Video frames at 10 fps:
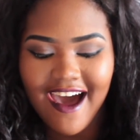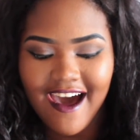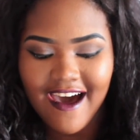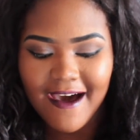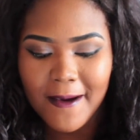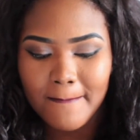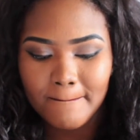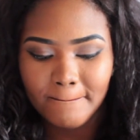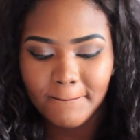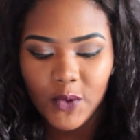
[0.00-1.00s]

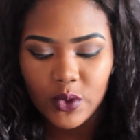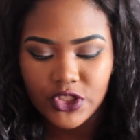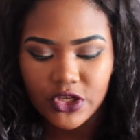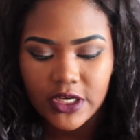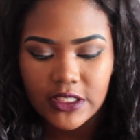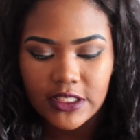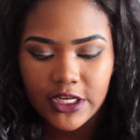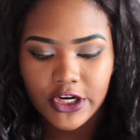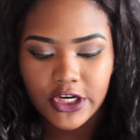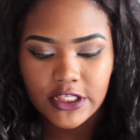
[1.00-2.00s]
Um, would you
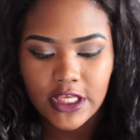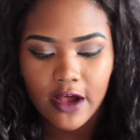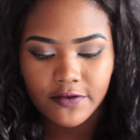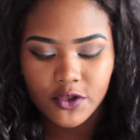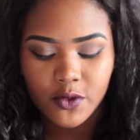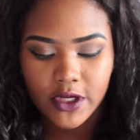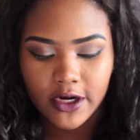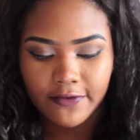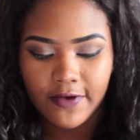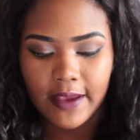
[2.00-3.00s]
consider yourself
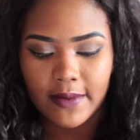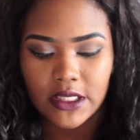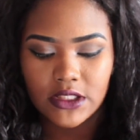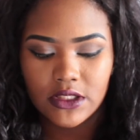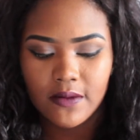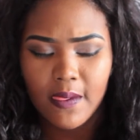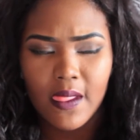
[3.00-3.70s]
Twitter famous?